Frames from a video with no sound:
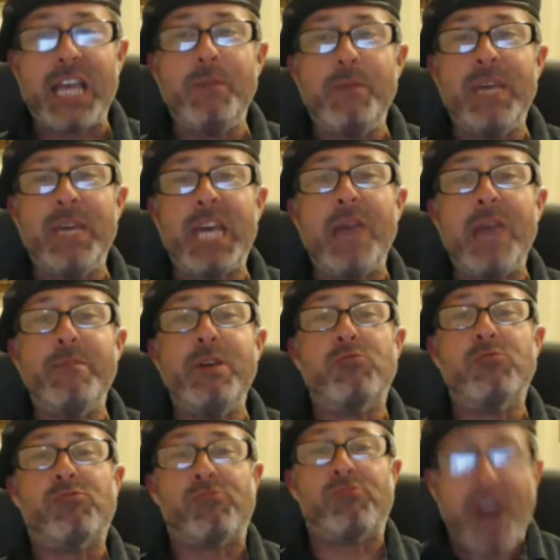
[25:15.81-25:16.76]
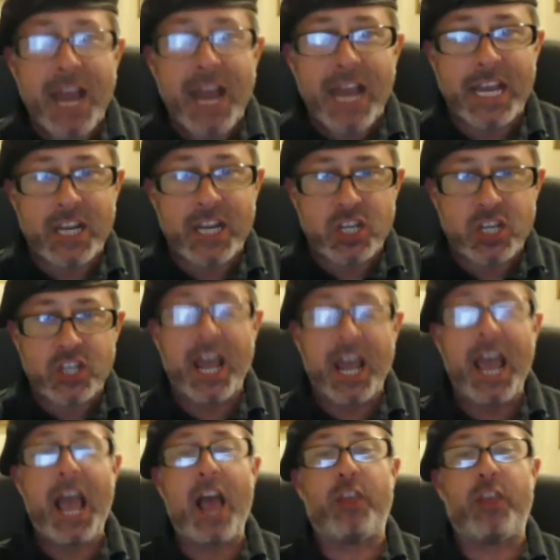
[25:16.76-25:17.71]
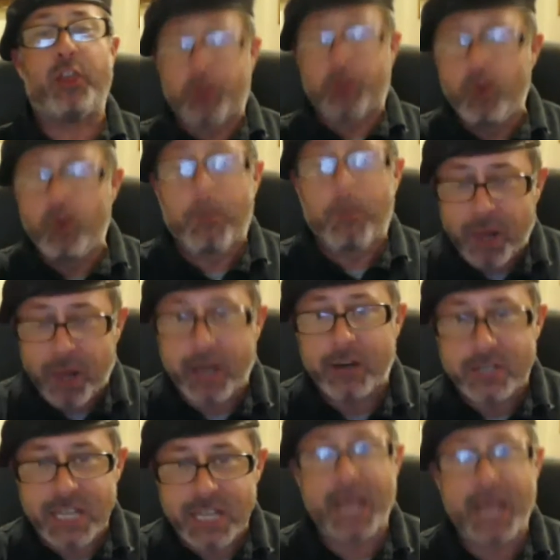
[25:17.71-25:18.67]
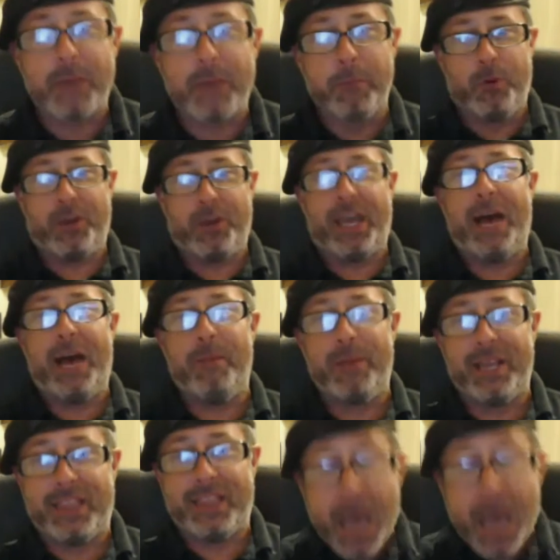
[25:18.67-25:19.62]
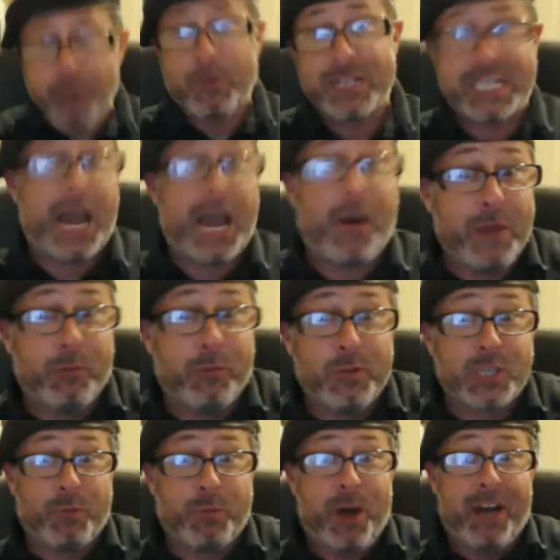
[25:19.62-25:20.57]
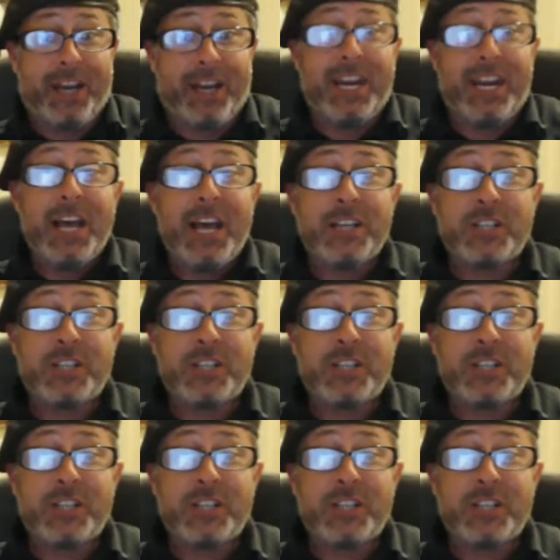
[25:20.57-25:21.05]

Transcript: he became enraged and threw a player's handbook at me. That was how he responded.